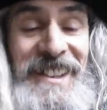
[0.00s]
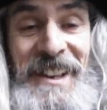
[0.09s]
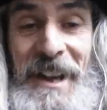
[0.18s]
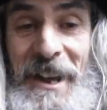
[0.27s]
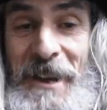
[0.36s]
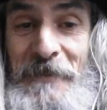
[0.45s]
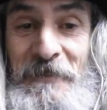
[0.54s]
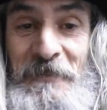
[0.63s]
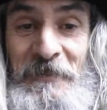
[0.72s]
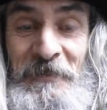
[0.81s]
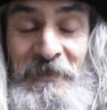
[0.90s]

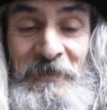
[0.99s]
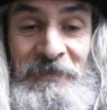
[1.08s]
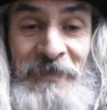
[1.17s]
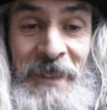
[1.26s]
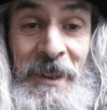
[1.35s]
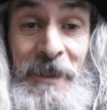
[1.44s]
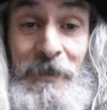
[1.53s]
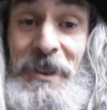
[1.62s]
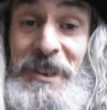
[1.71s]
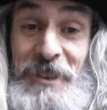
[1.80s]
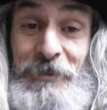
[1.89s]

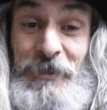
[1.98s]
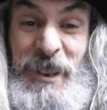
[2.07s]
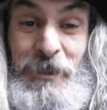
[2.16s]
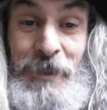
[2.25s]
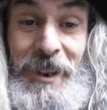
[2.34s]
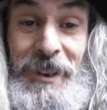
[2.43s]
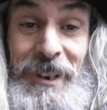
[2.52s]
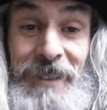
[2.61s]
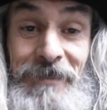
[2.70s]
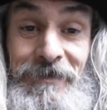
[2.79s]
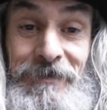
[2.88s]
But this is real
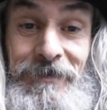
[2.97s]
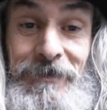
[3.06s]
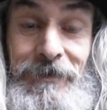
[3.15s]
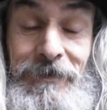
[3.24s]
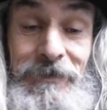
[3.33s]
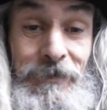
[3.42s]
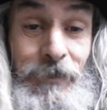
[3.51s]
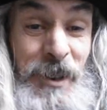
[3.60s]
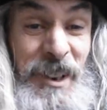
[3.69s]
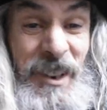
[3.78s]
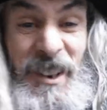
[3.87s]
learning.
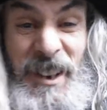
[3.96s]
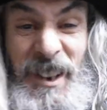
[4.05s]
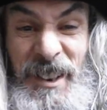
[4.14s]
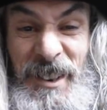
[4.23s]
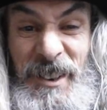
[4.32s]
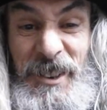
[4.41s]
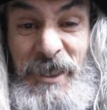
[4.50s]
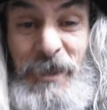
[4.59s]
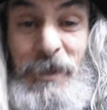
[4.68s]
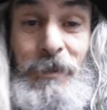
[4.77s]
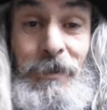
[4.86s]
What did I learn at
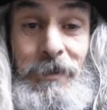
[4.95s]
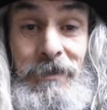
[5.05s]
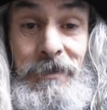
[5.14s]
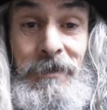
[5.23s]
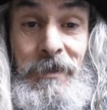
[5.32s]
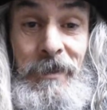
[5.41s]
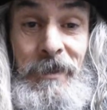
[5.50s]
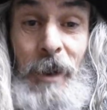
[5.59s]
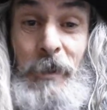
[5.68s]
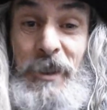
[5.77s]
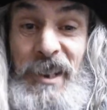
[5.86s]
school?
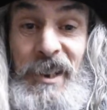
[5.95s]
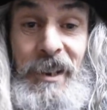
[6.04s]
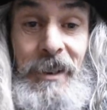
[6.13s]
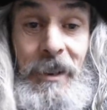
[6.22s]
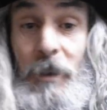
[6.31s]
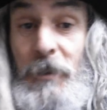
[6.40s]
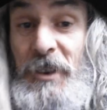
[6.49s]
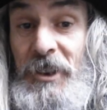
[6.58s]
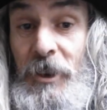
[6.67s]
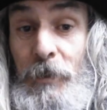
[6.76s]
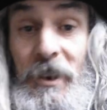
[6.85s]
I was an idiot. I was
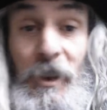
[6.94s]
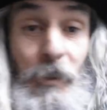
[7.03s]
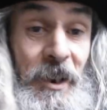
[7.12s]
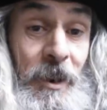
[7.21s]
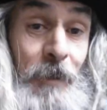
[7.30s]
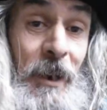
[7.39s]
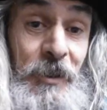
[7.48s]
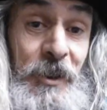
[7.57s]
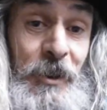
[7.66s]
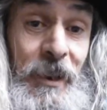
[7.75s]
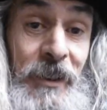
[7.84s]
stupid. I wouldn't
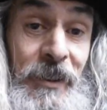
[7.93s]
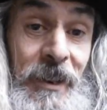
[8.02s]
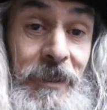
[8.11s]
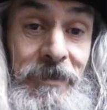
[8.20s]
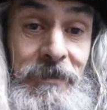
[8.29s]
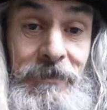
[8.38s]
amount to anything.